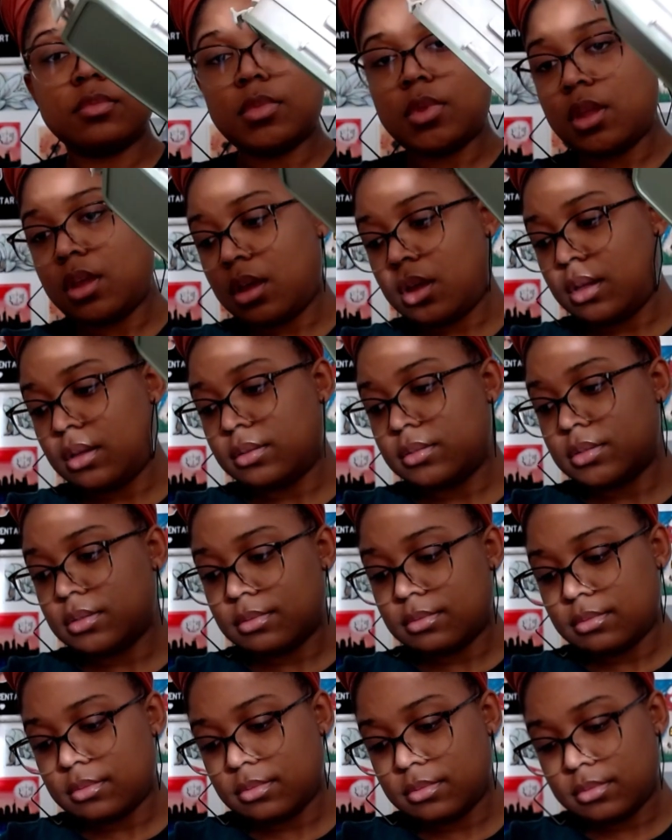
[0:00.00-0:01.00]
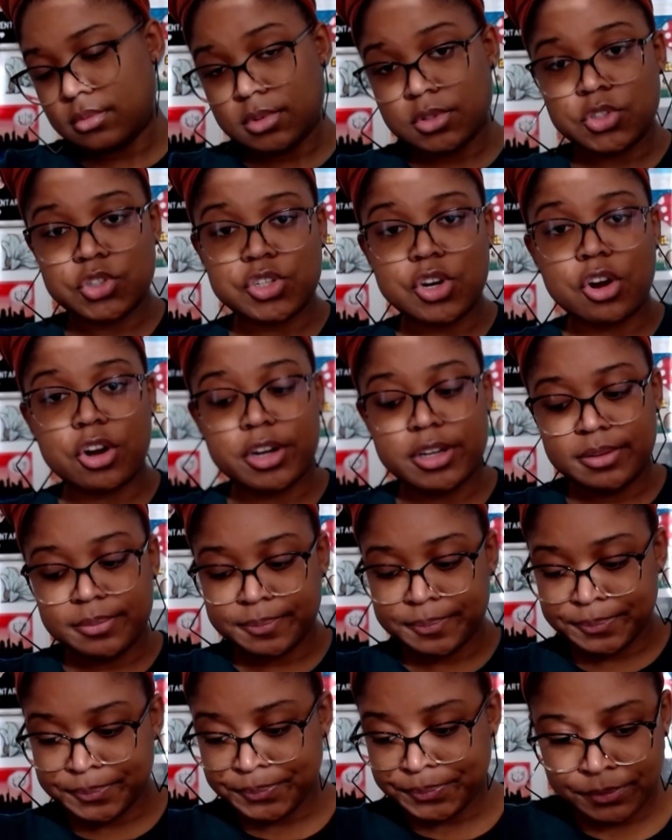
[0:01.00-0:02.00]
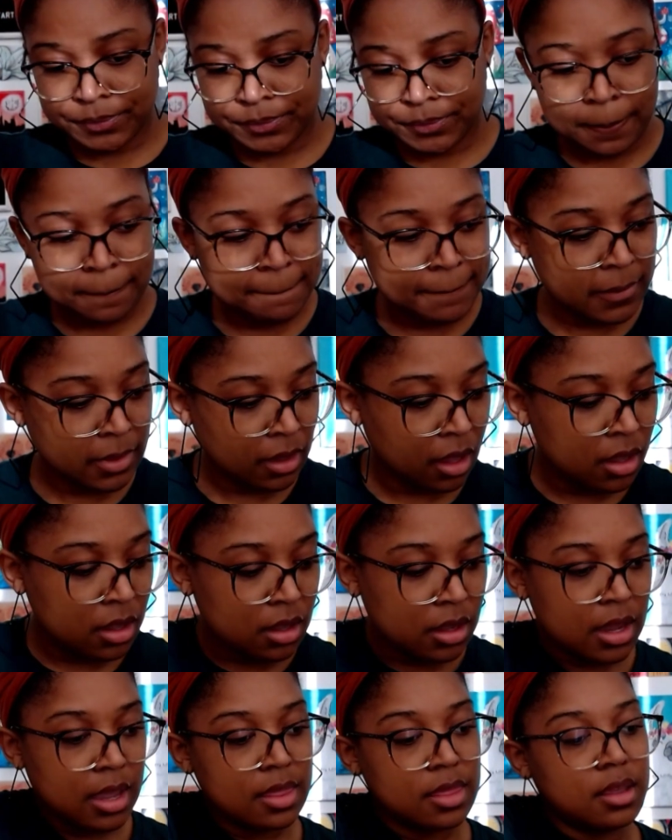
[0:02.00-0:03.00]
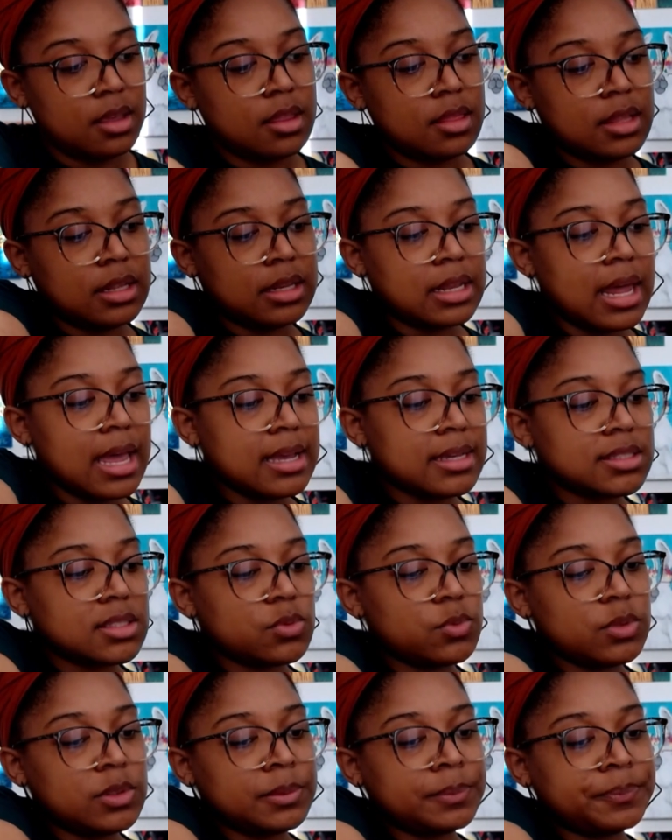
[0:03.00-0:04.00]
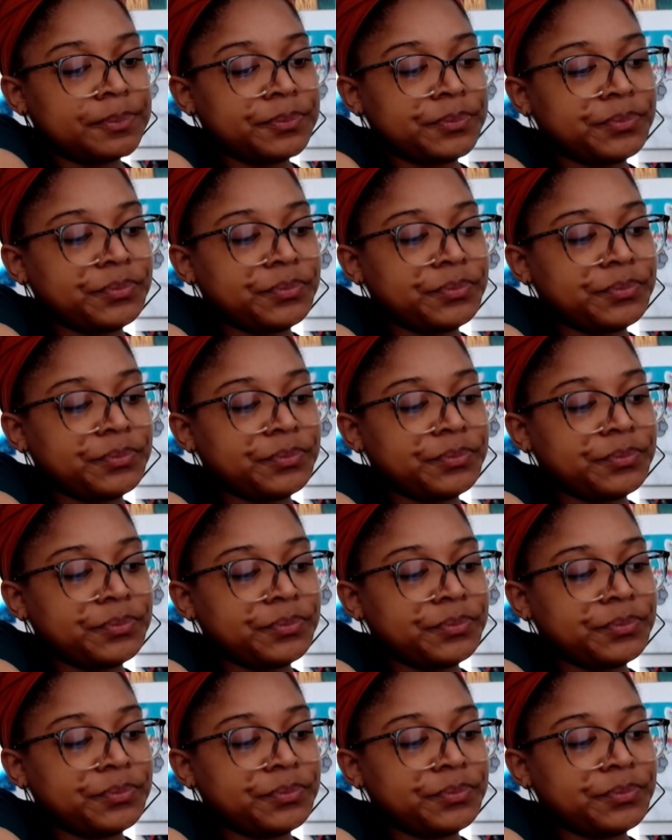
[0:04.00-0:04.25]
Okay, sturdy. And then the last one,